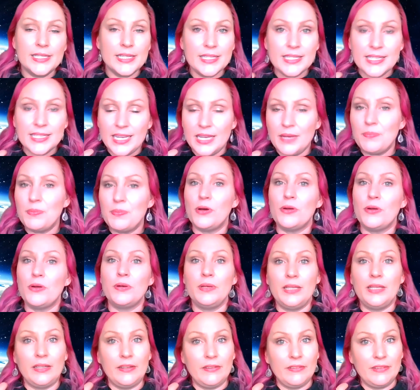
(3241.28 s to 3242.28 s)
Just keep
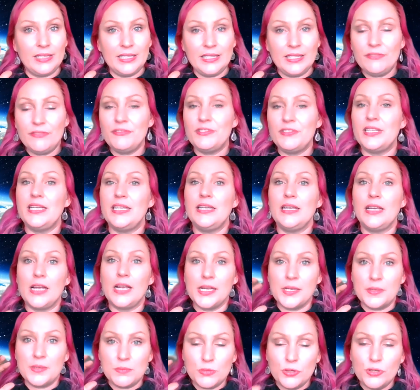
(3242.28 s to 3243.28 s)
on lifting
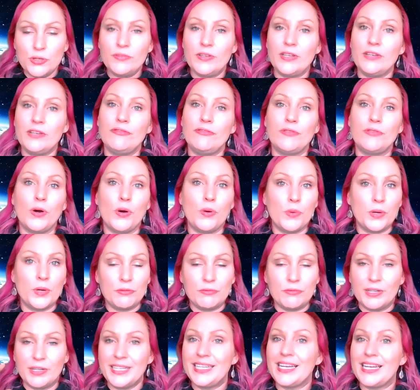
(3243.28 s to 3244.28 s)
and moving
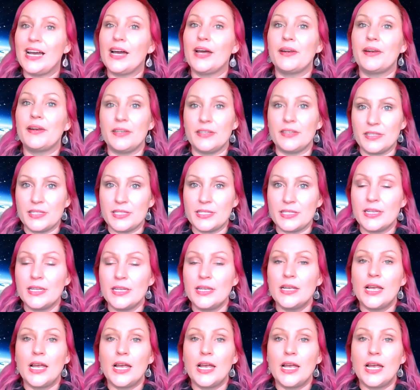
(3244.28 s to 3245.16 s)
forward regardless.